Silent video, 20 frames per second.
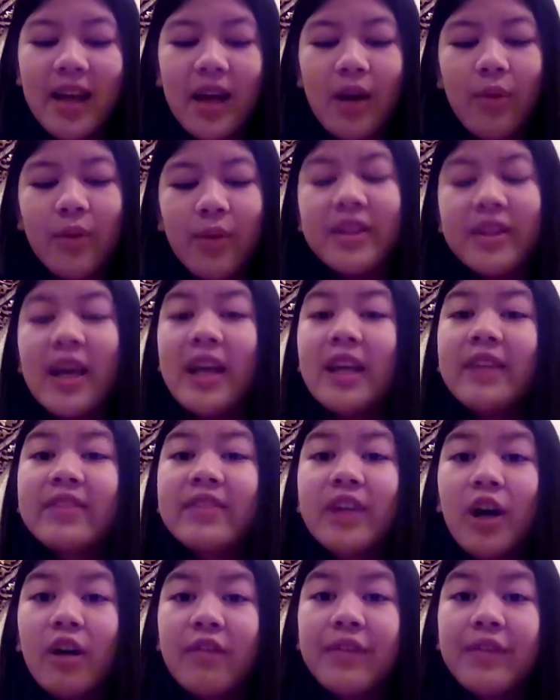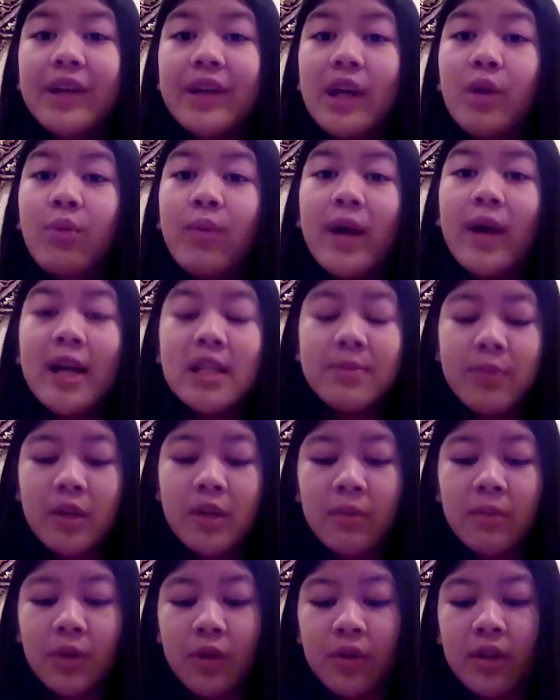With the end of COVID and widespread
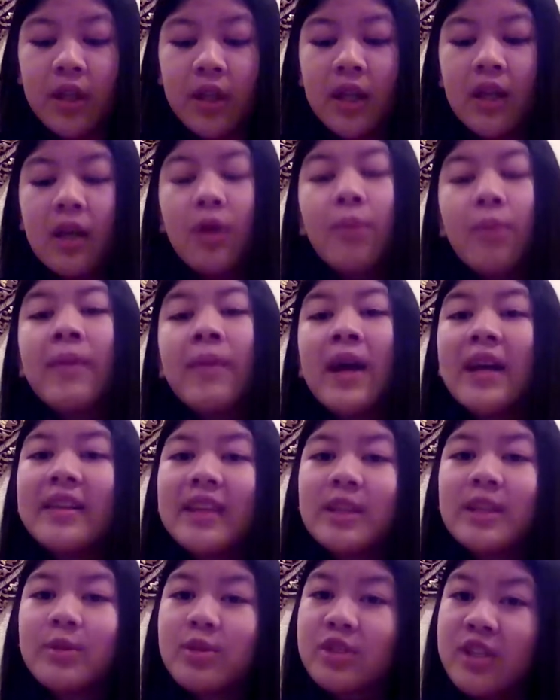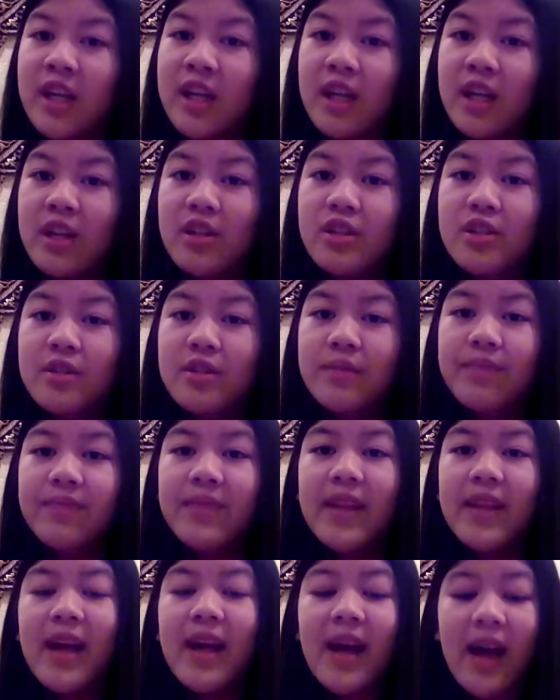immunity, many things will change.
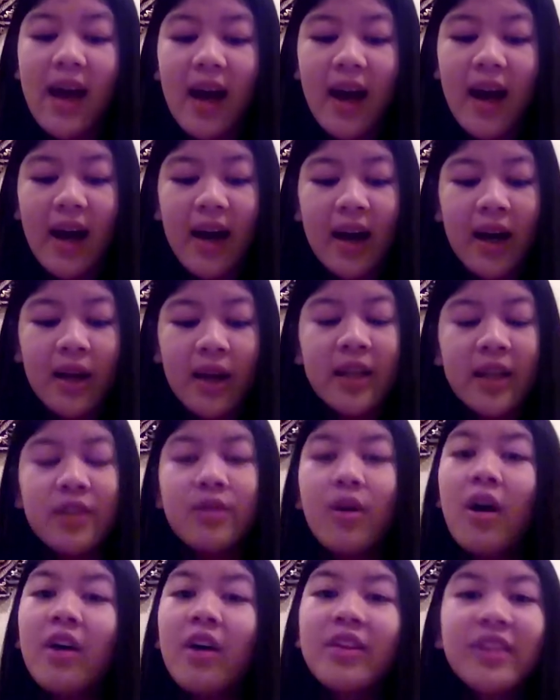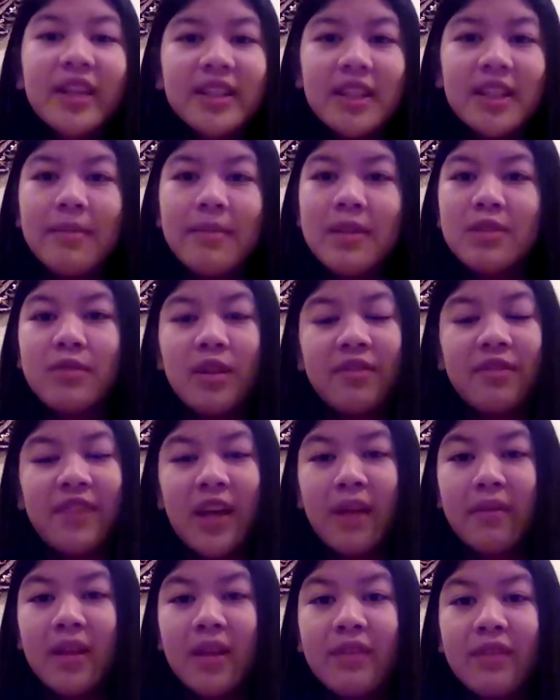I can do all the things I miss my
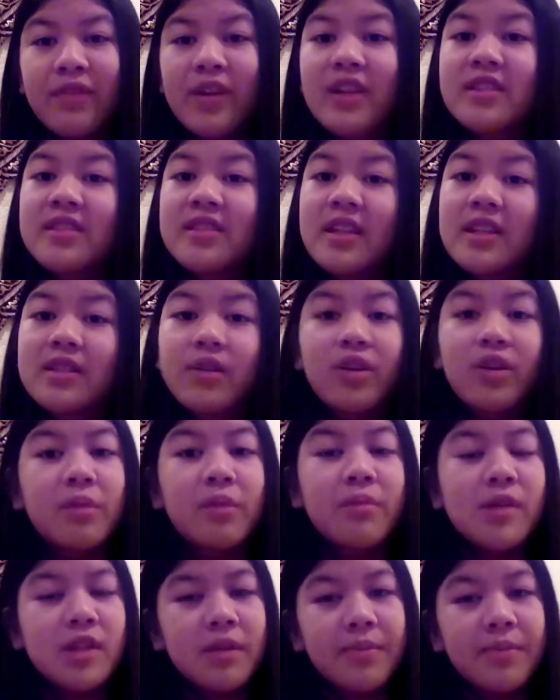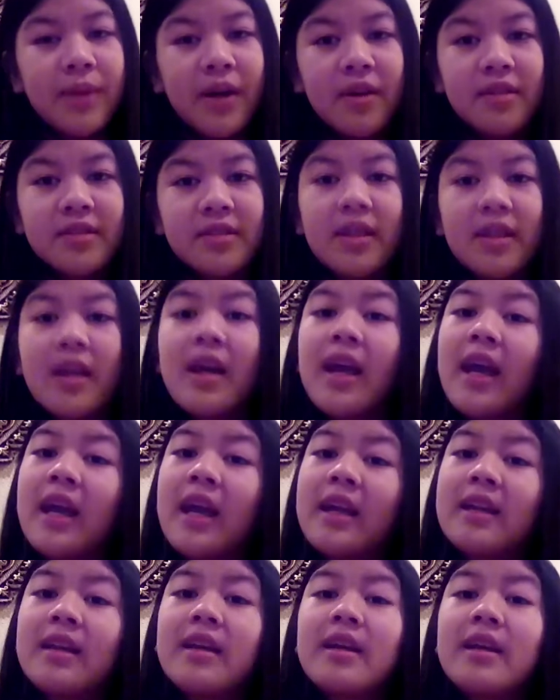family, for instance, go to amusement parks and
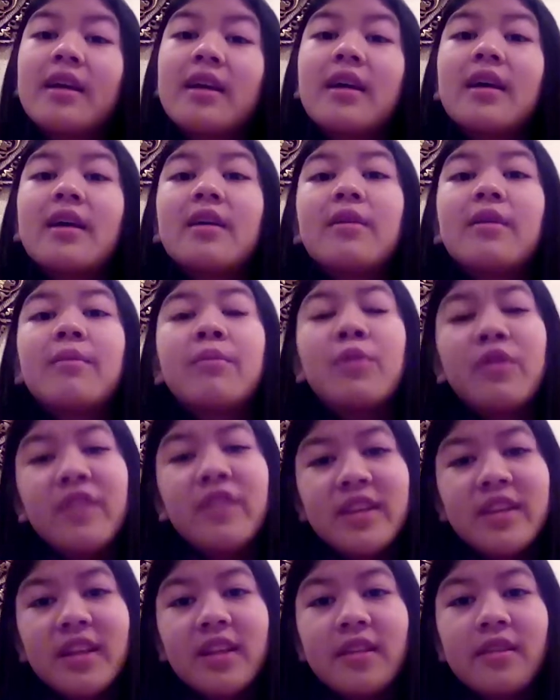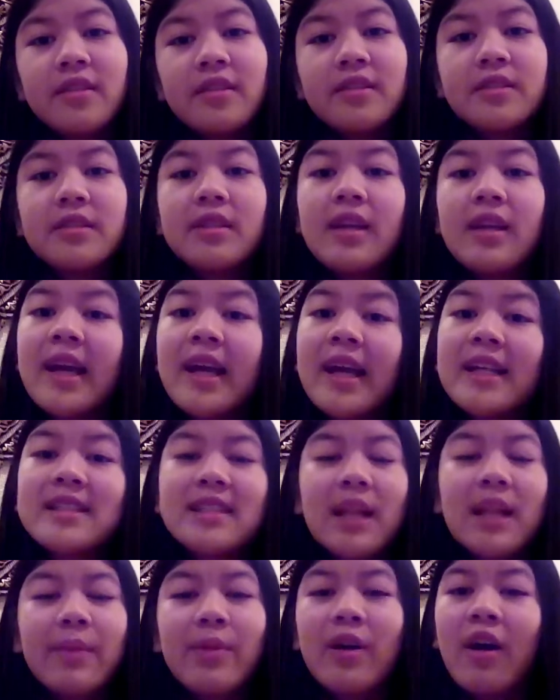movie theaters, and
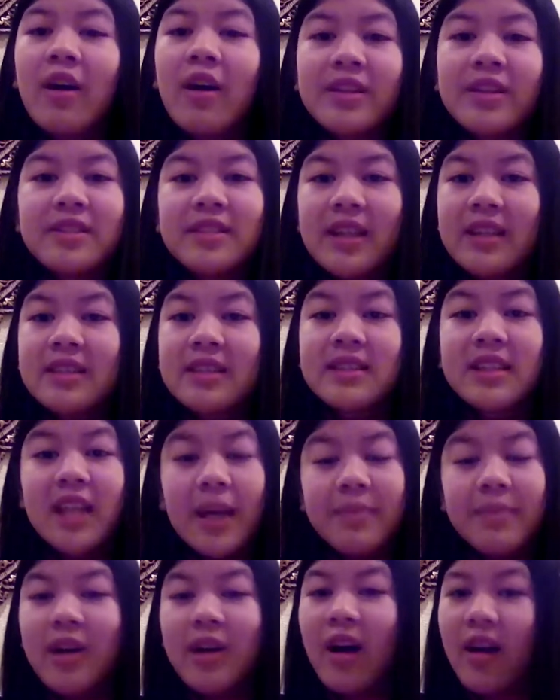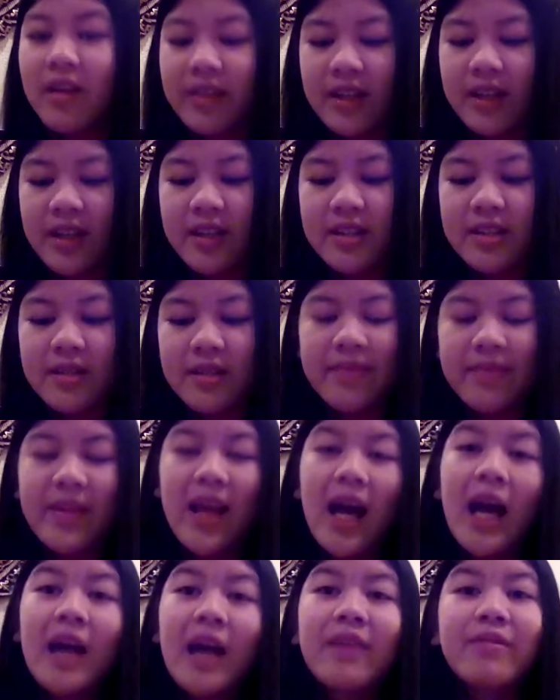celebrate all the skipped holidays.
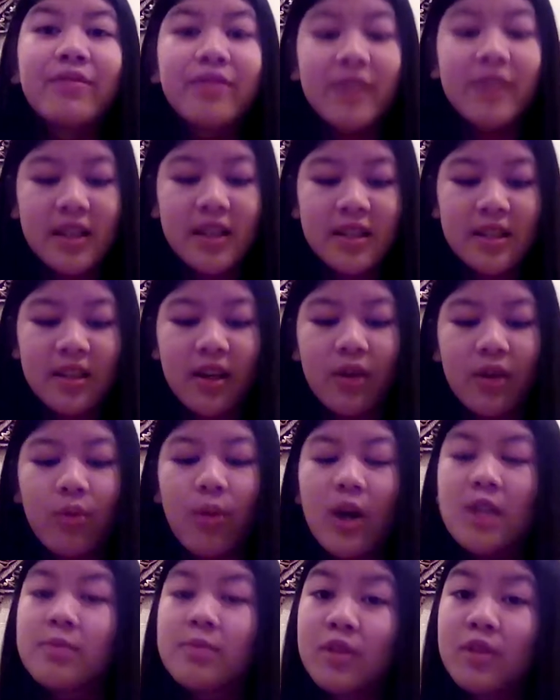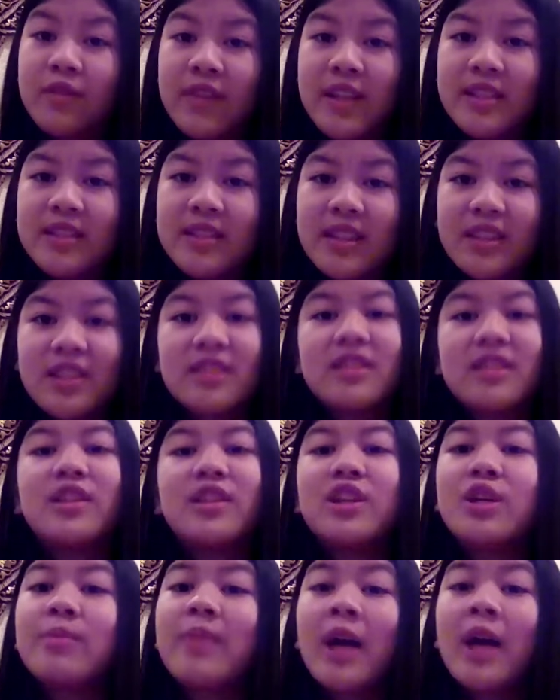I am free to go watch movies such as the
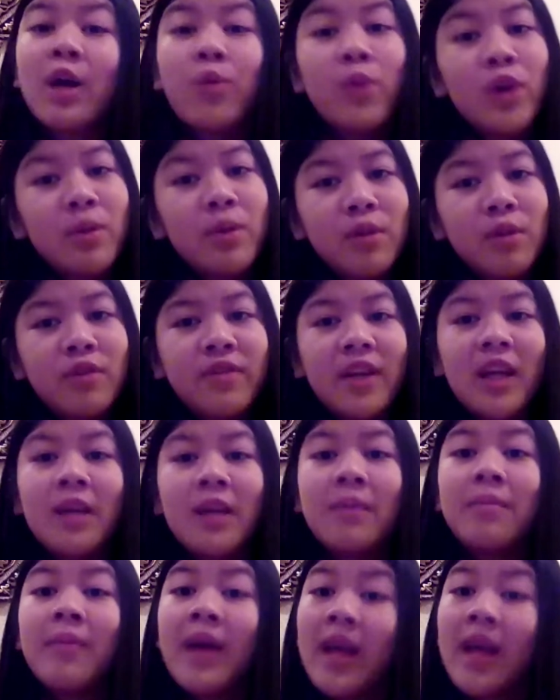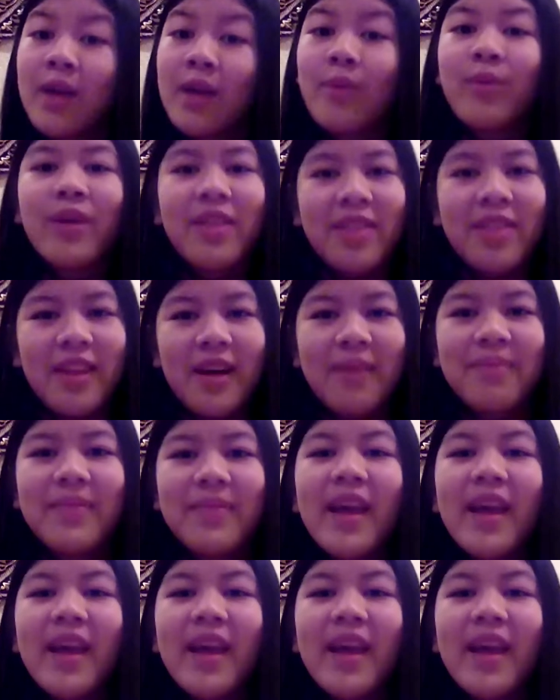new Black Widow movie in May with them,